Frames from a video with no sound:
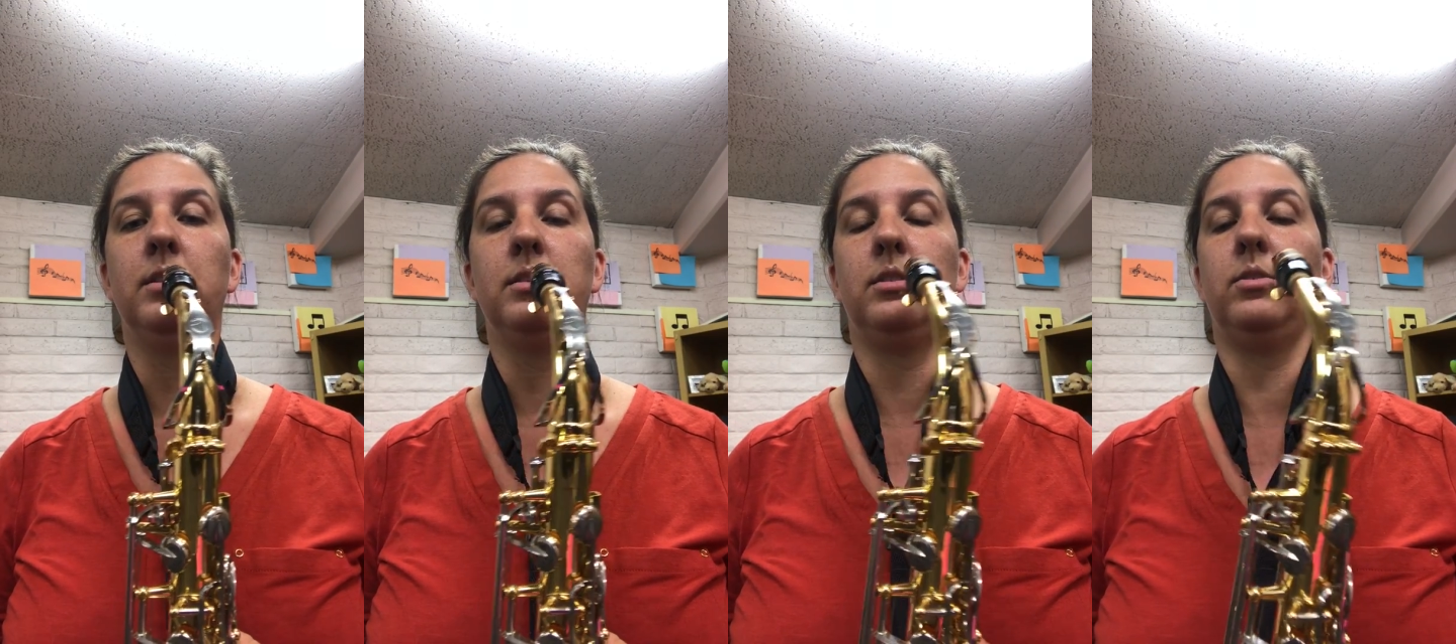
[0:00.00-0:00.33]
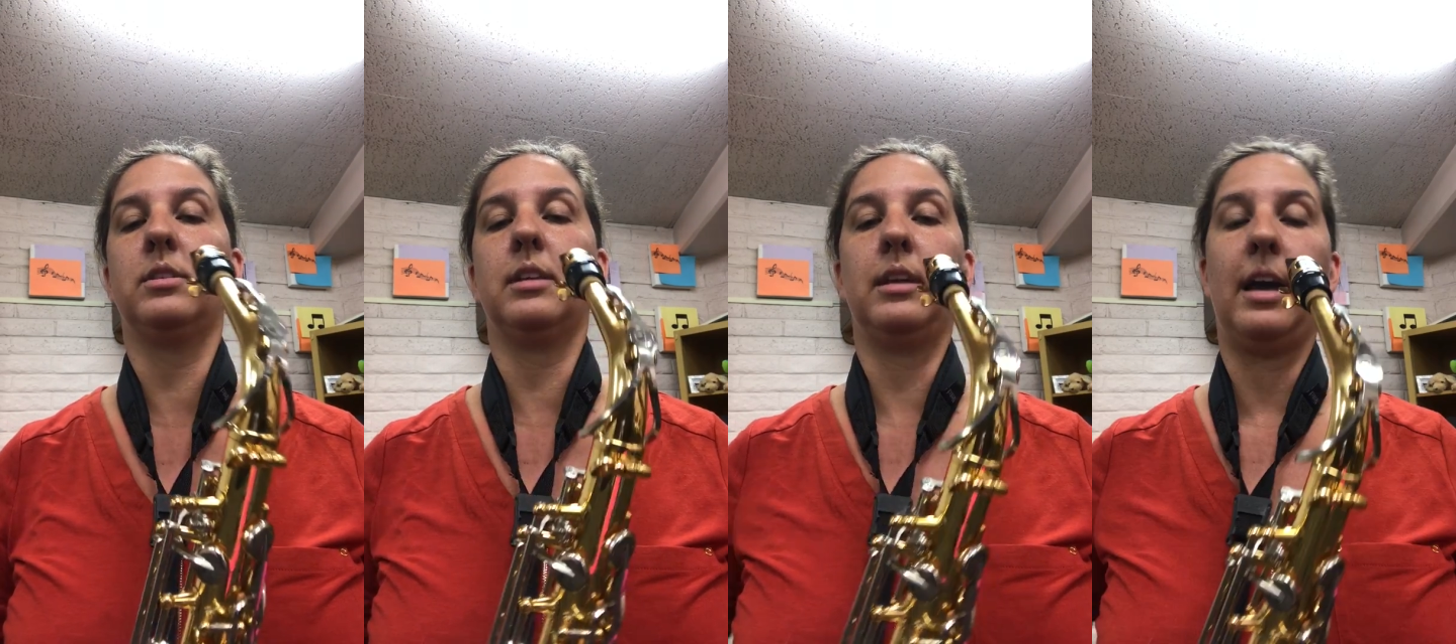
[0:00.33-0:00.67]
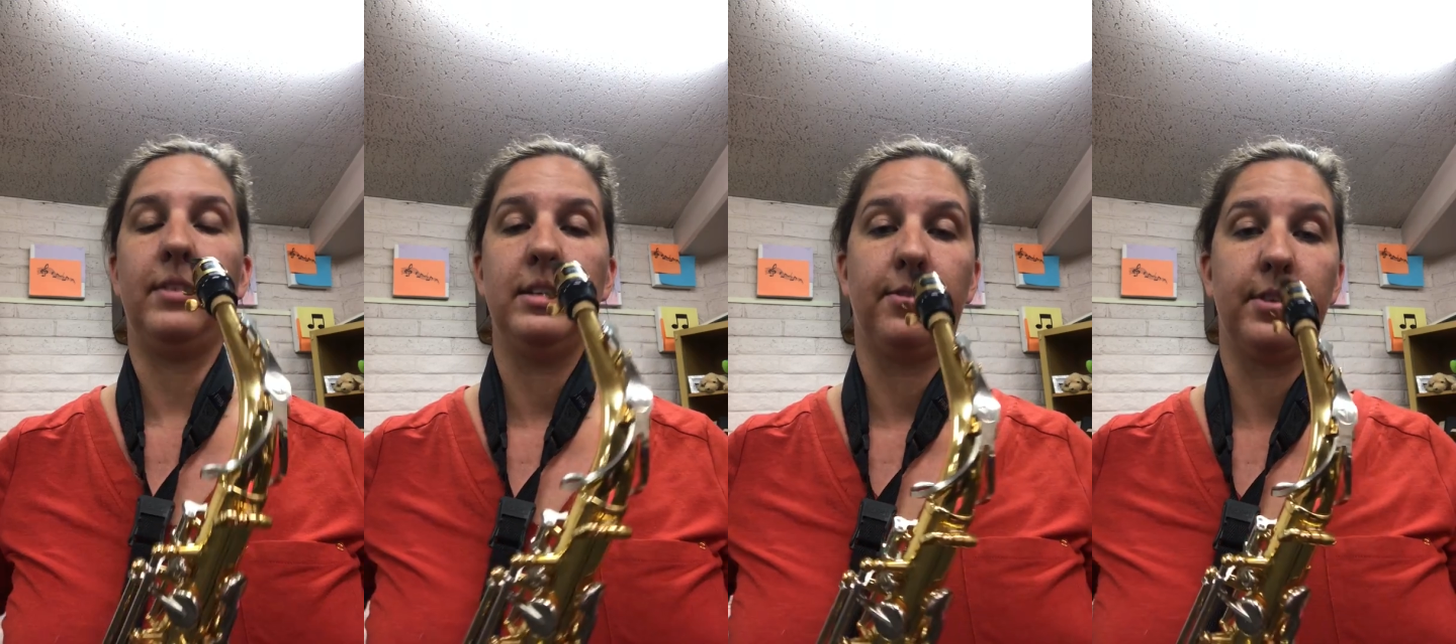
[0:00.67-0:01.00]
so it's going to
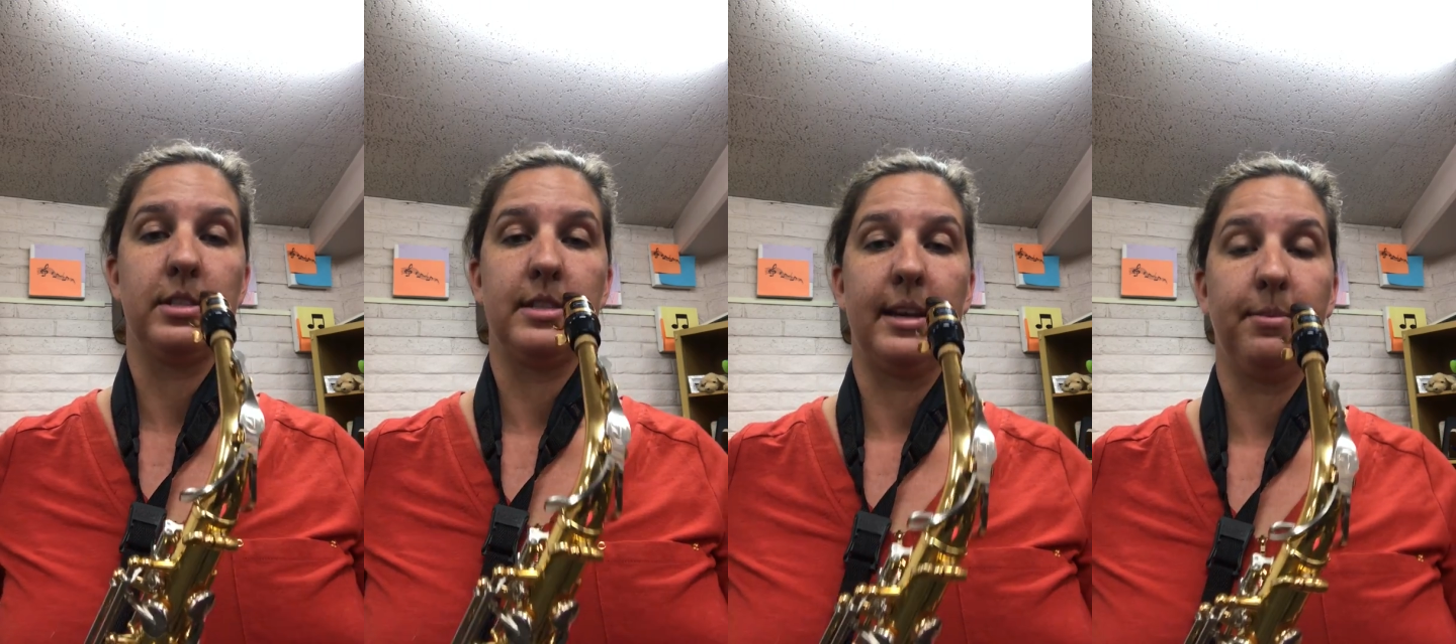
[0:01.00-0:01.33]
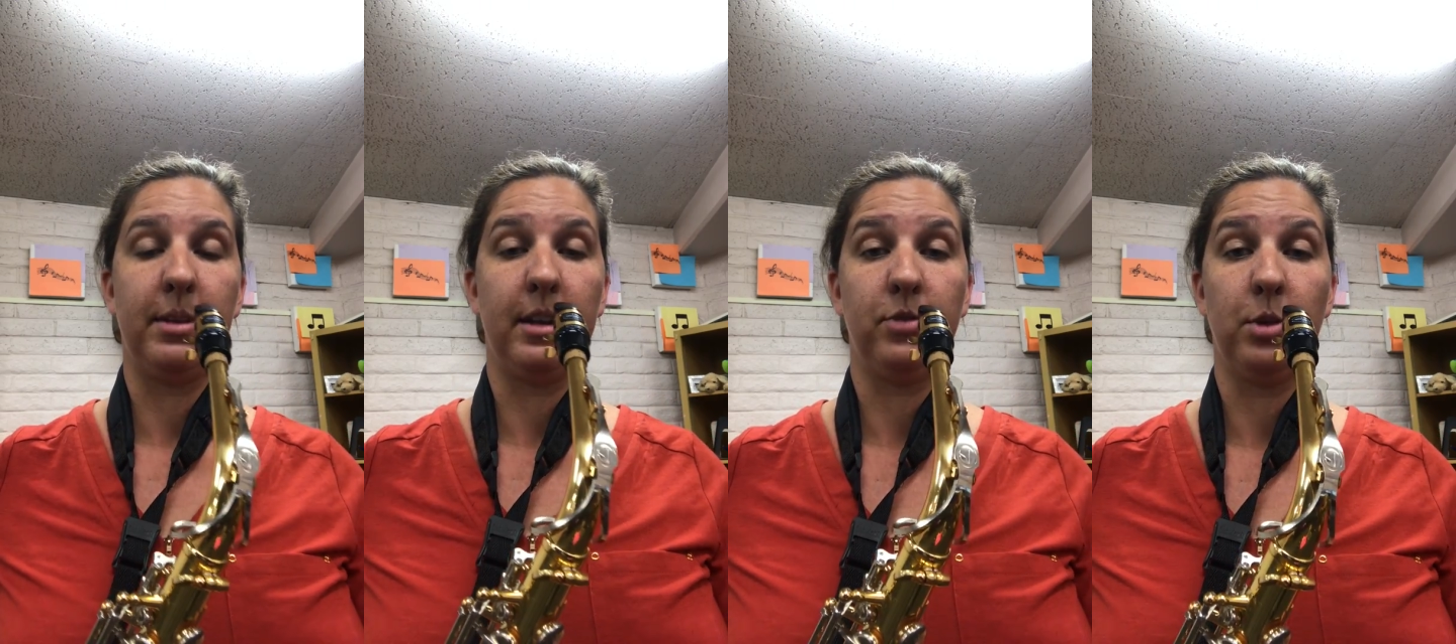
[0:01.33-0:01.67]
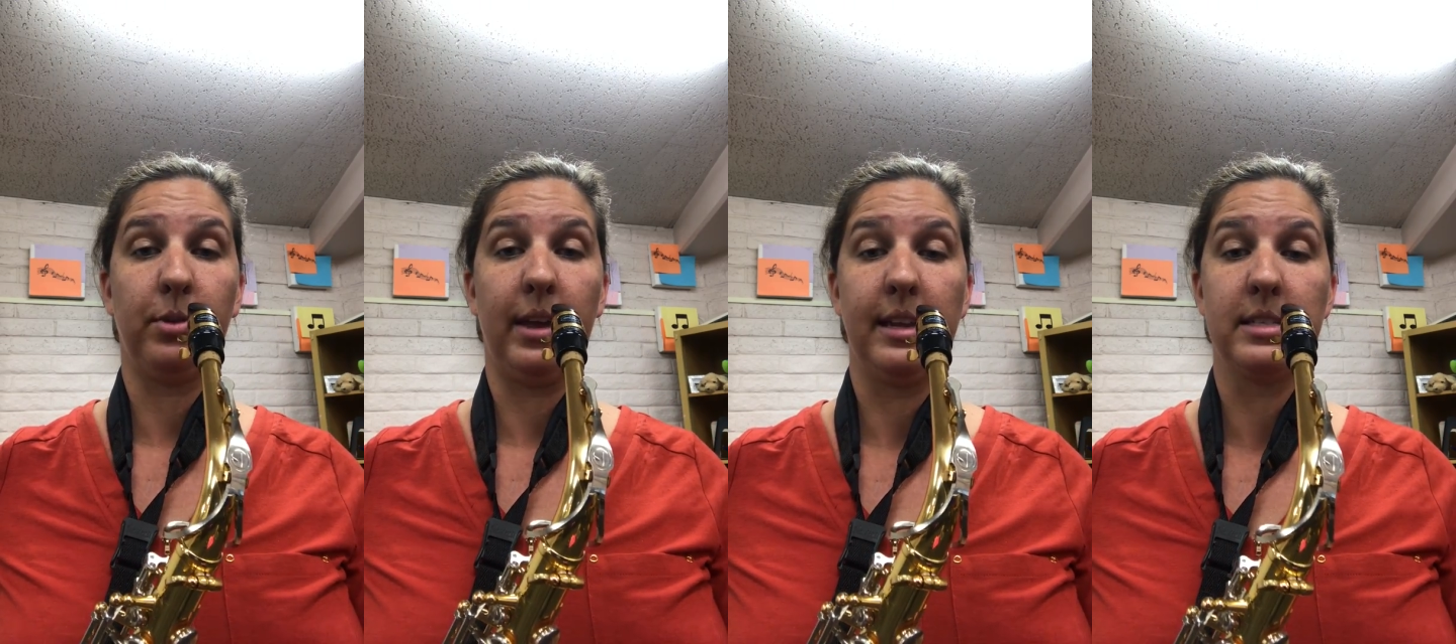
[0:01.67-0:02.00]
have a different setup than if
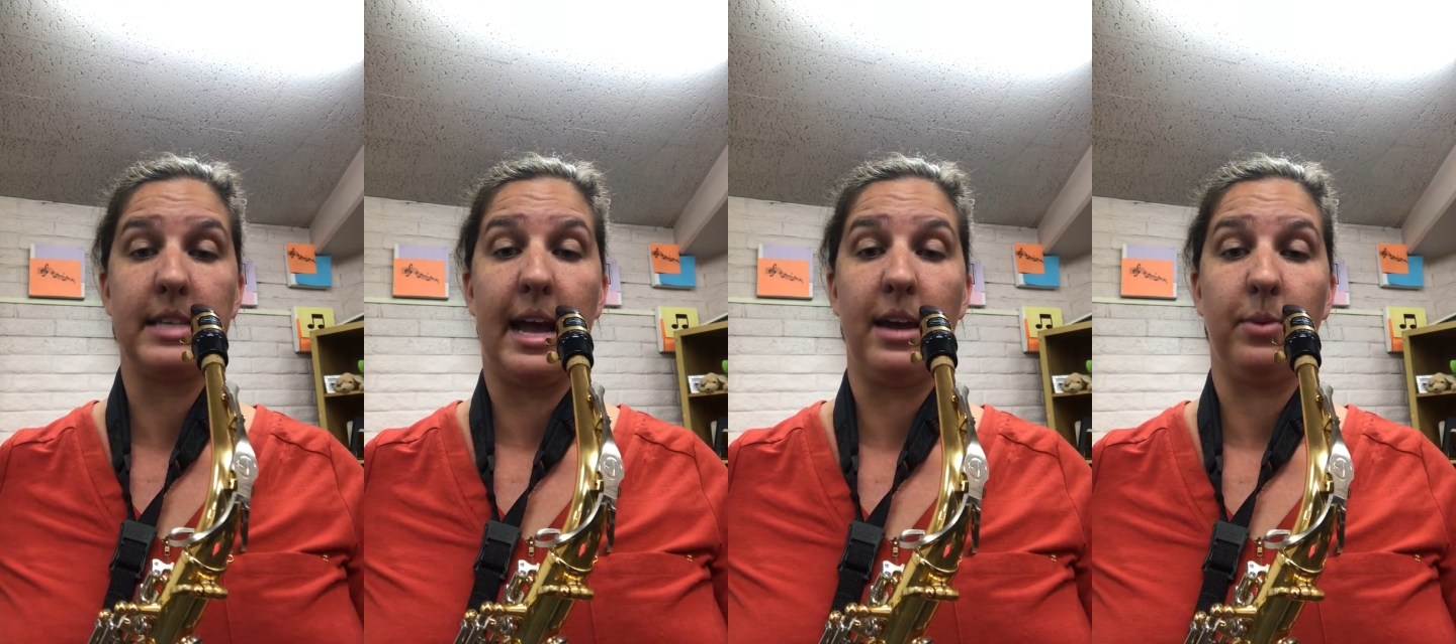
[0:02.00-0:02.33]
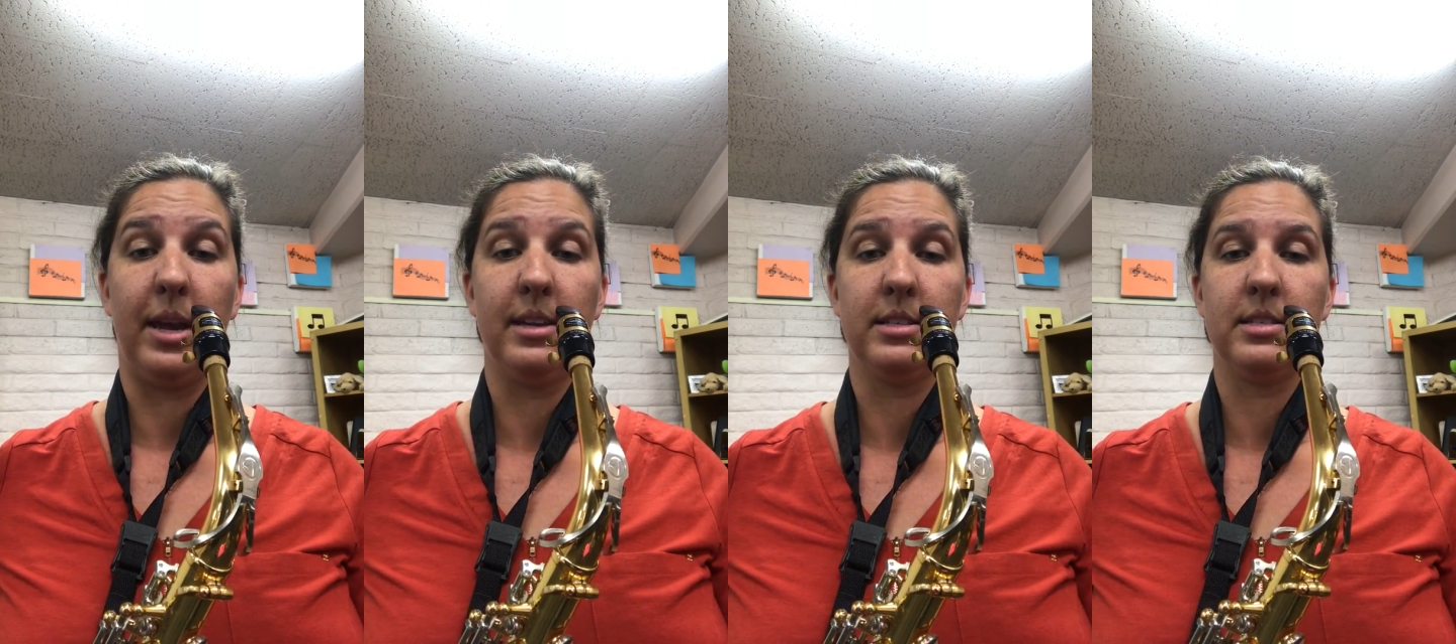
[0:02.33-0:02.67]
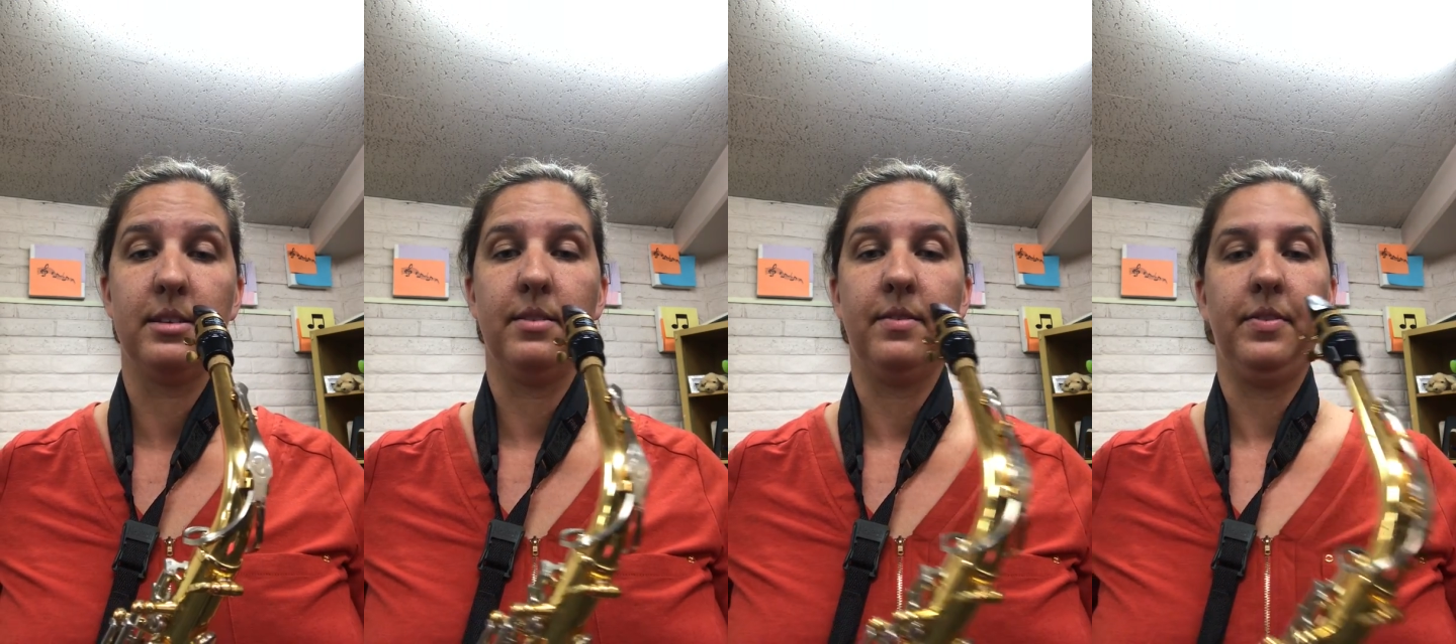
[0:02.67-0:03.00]
you're playing sideways.